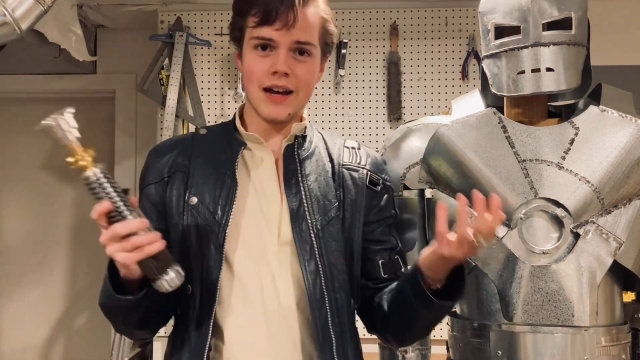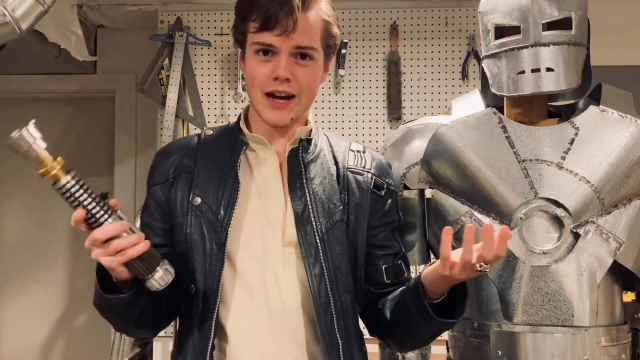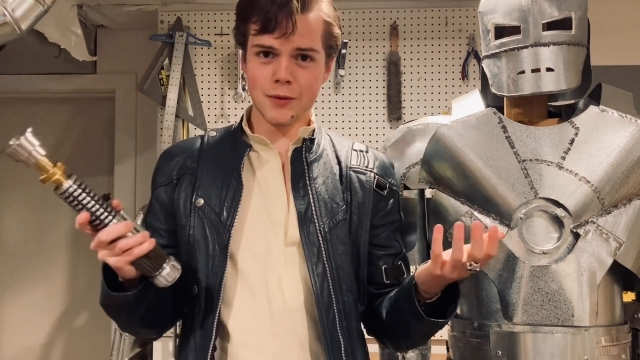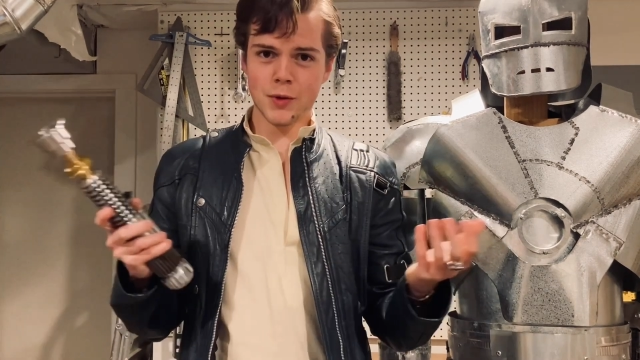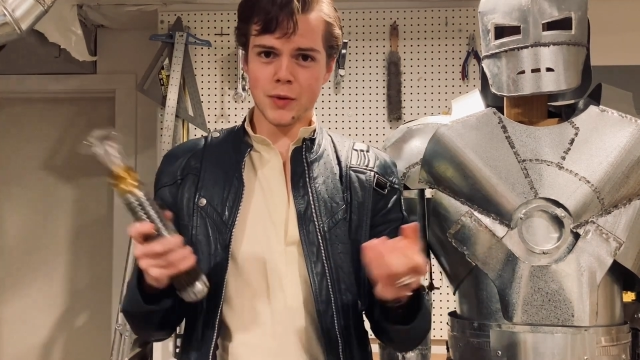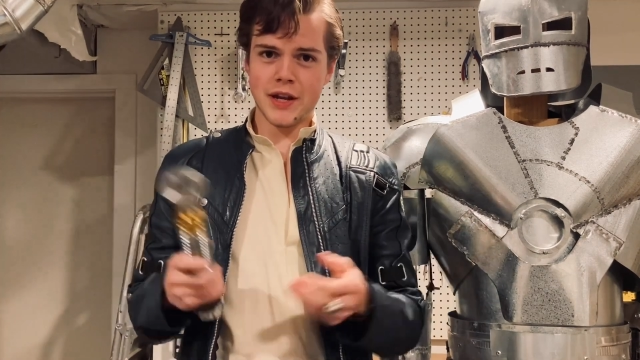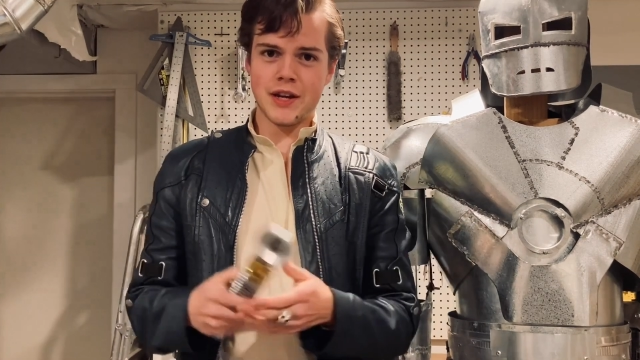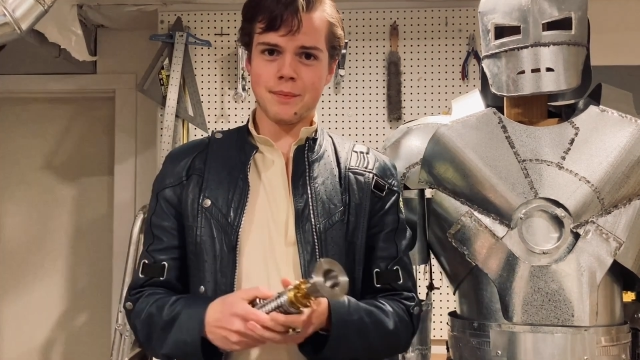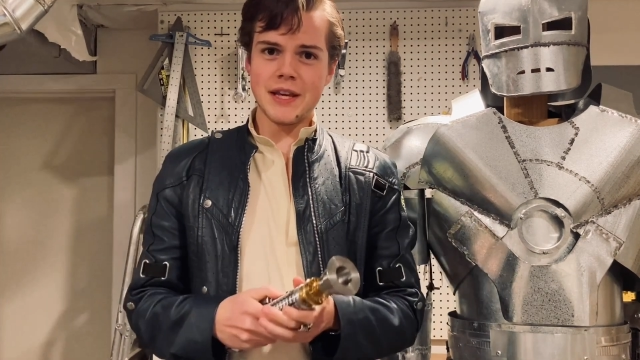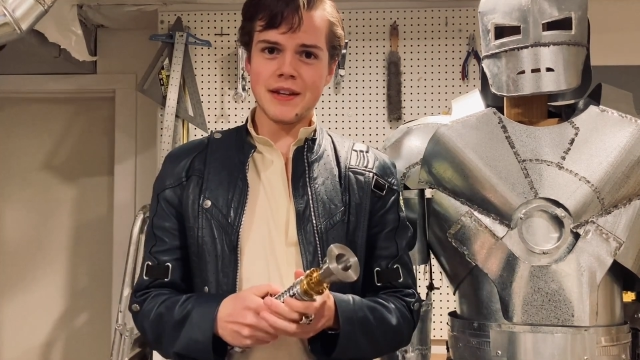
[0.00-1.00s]
I would wind
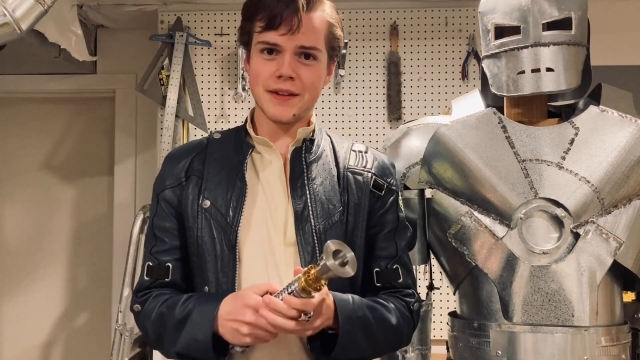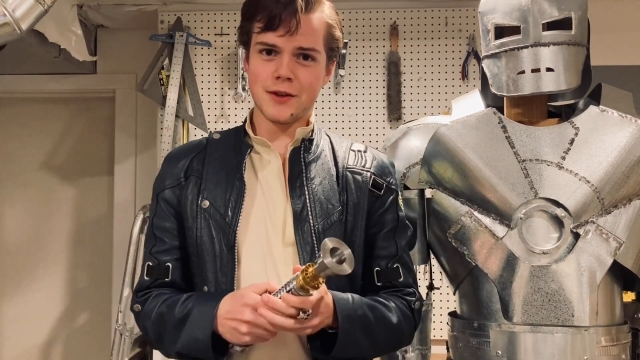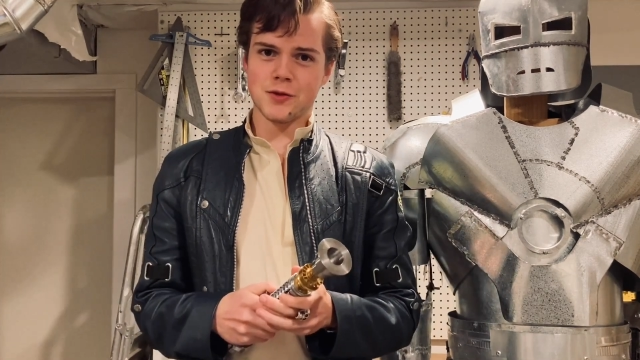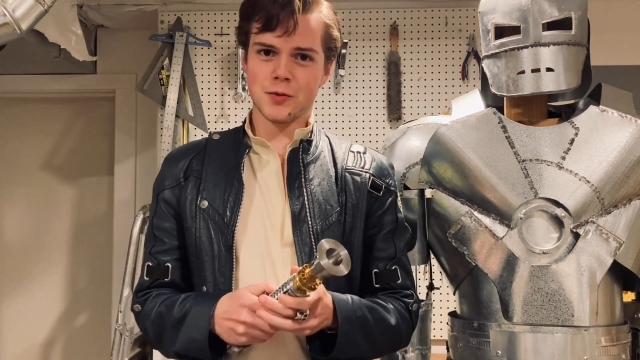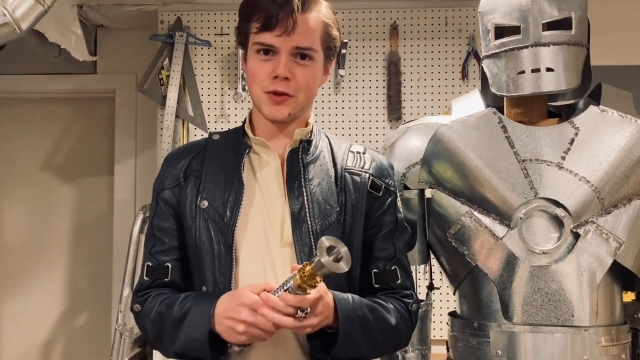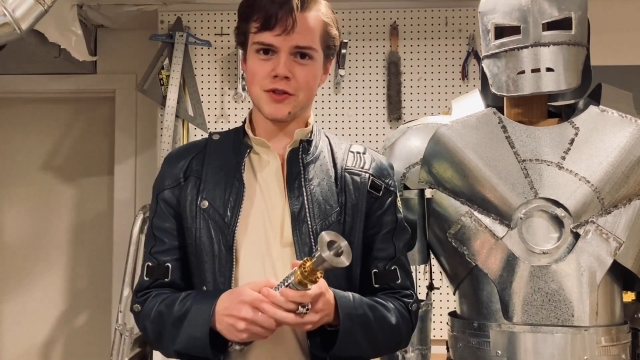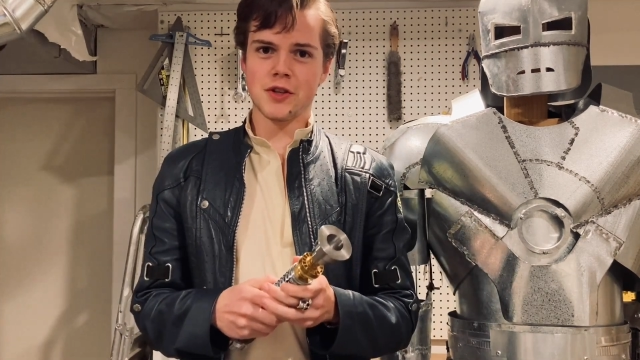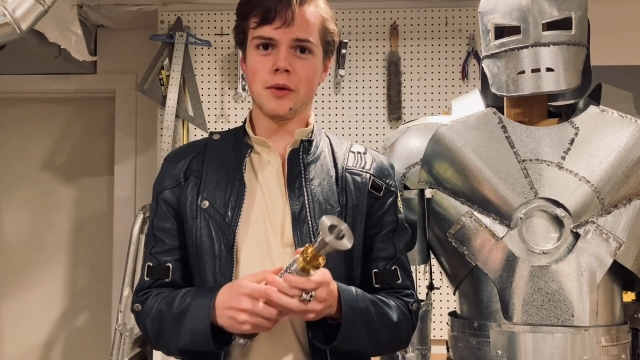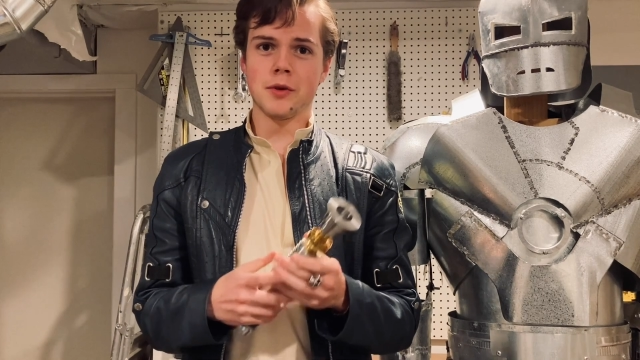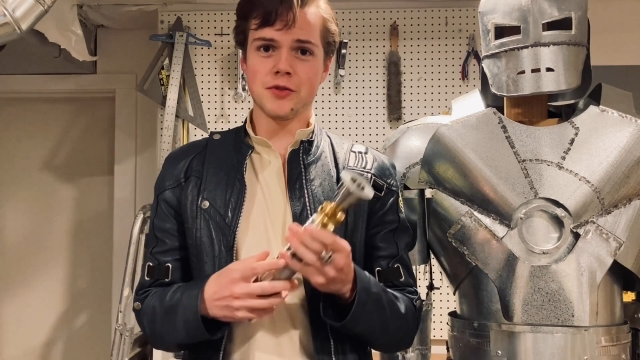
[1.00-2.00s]
up eating those words
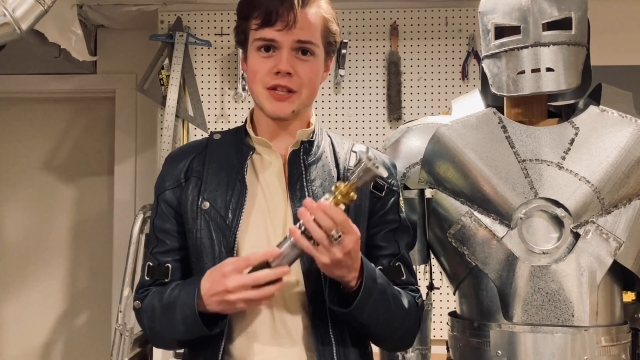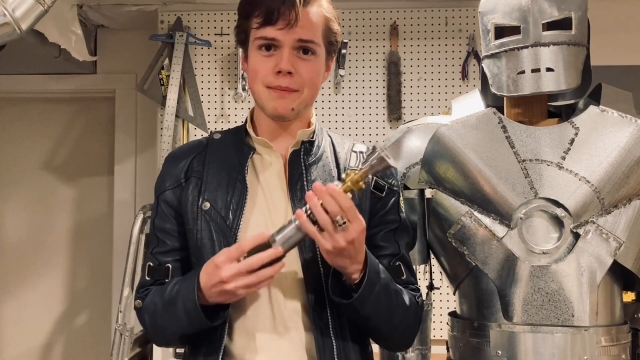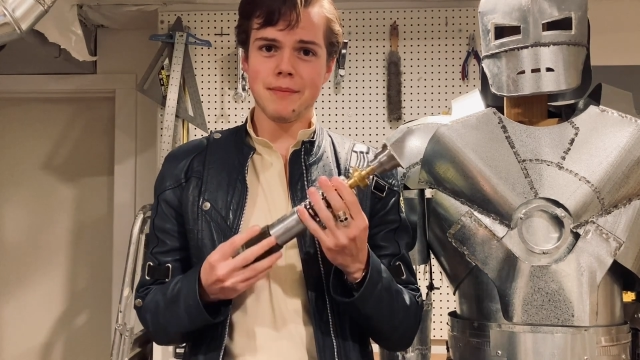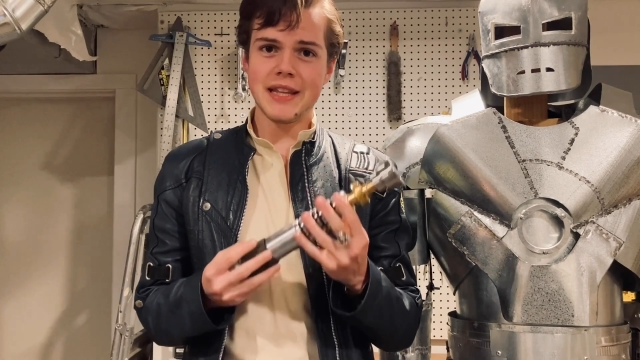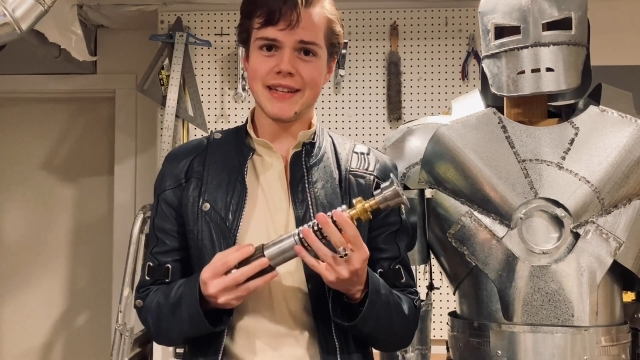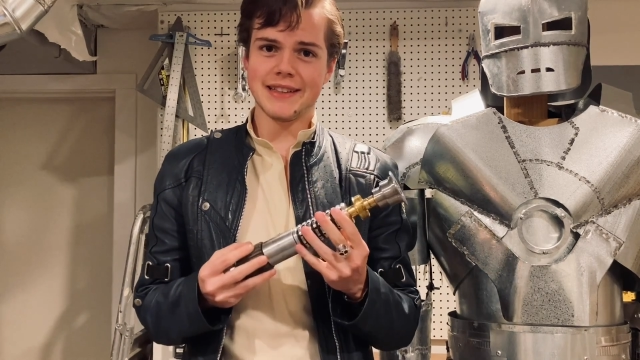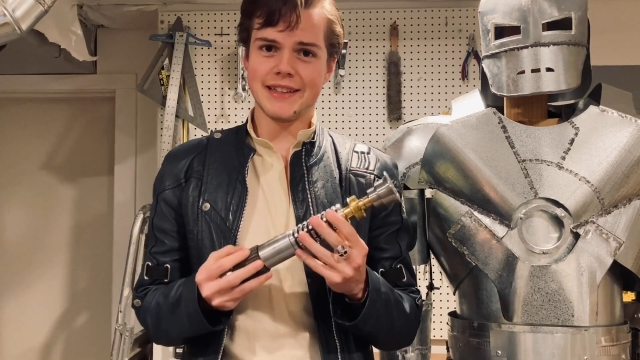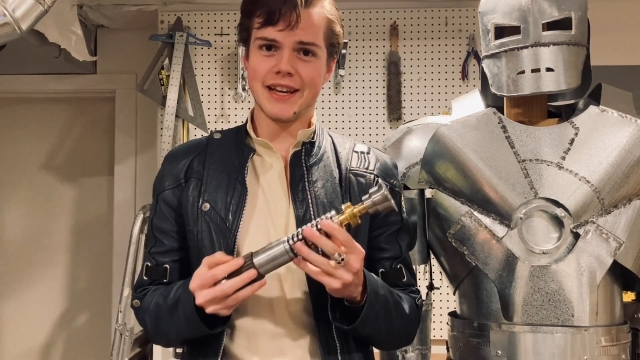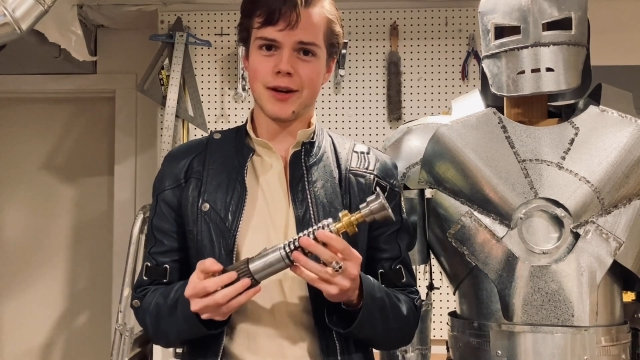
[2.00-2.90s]
almost immediately,